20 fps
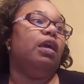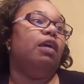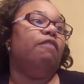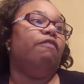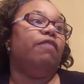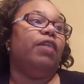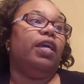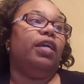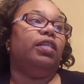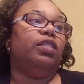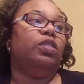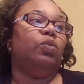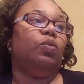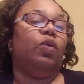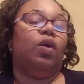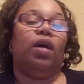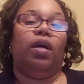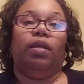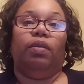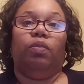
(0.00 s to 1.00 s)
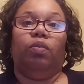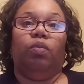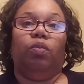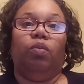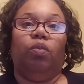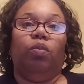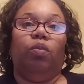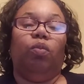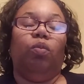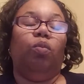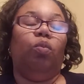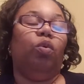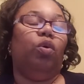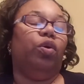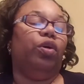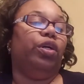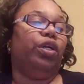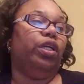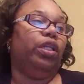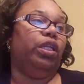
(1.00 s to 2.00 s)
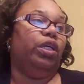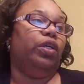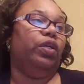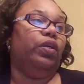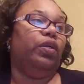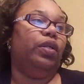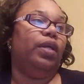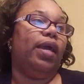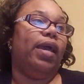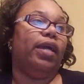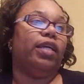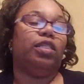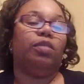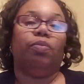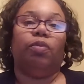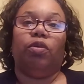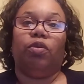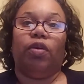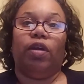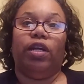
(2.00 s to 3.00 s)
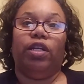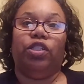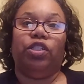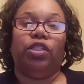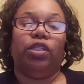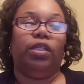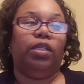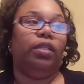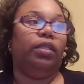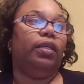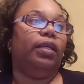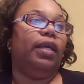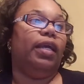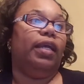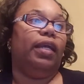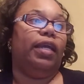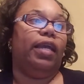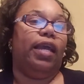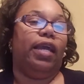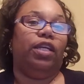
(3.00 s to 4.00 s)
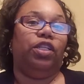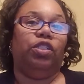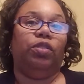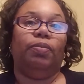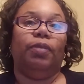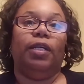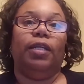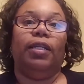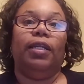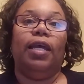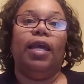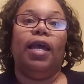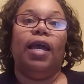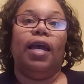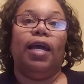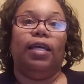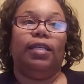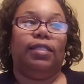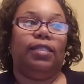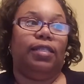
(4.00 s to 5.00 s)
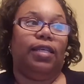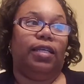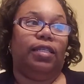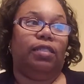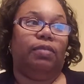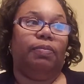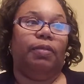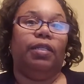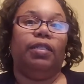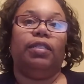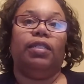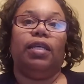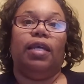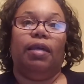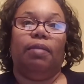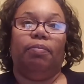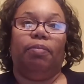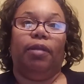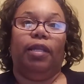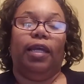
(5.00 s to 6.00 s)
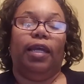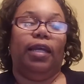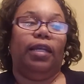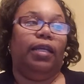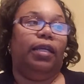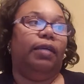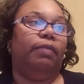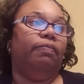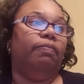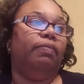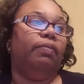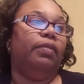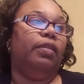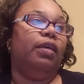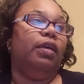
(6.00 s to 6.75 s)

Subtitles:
Phase 1 will include exploration, engagement, assessment, and planning.